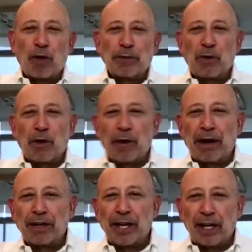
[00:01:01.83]
Tell me you were
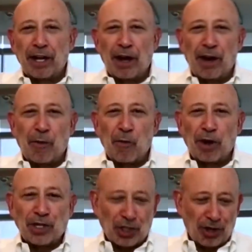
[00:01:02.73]
wearing a
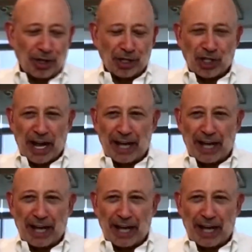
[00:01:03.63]
work shirt and a